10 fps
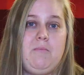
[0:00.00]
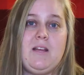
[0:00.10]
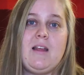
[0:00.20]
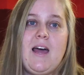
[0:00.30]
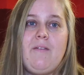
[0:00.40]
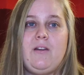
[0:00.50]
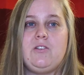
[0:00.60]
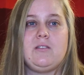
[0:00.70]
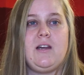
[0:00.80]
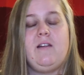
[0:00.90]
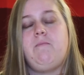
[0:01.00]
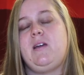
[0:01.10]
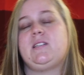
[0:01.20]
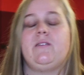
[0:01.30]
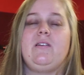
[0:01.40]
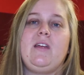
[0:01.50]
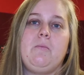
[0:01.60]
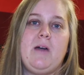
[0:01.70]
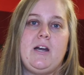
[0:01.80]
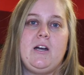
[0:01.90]
me laugh, it just kind of makes
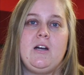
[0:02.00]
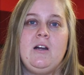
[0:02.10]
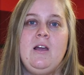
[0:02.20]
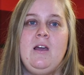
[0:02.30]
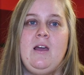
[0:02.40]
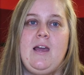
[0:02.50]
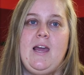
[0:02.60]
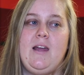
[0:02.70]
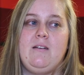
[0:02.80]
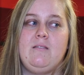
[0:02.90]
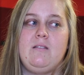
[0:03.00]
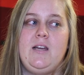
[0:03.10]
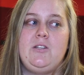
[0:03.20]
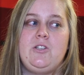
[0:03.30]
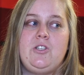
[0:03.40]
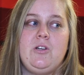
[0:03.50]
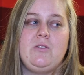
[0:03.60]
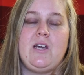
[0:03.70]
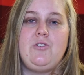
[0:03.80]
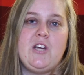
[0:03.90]
everything better. And it just
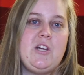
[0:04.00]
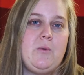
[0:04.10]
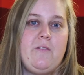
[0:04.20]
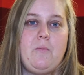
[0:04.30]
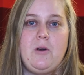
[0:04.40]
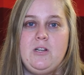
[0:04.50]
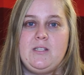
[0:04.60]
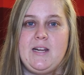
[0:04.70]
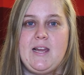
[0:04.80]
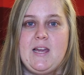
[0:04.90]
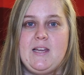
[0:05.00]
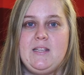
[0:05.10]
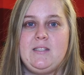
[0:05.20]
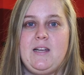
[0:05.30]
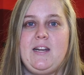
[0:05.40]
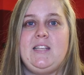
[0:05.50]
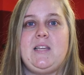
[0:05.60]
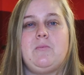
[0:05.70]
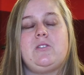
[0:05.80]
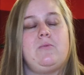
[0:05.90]
shows how genuine of a person he is, and he's
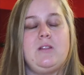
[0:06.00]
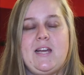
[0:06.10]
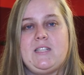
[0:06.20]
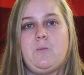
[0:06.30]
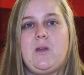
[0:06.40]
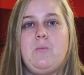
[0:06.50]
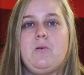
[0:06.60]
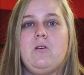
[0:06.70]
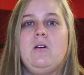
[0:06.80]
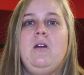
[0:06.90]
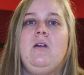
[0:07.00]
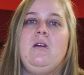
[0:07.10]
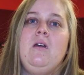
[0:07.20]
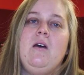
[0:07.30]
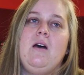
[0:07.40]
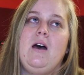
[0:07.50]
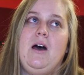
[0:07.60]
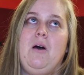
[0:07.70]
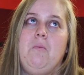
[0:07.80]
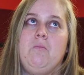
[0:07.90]
able to relate to people,
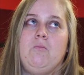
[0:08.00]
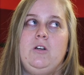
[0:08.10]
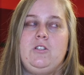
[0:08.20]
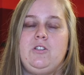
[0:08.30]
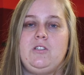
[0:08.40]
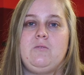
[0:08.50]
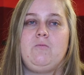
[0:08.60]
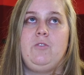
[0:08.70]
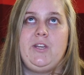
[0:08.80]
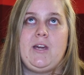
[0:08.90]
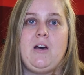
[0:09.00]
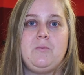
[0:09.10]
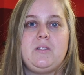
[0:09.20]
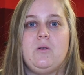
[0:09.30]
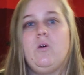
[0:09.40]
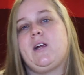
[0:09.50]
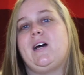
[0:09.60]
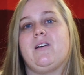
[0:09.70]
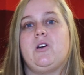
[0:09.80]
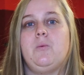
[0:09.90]
which just really helps the
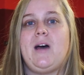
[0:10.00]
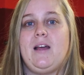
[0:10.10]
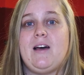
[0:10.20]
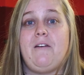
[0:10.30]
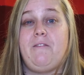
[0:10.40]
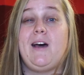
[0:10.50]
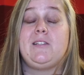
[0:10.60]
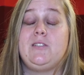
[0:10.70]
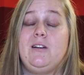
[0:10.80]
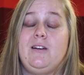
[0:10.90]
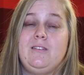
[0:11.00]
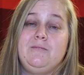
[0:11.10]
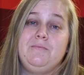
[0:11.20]
workout go by a lot faster.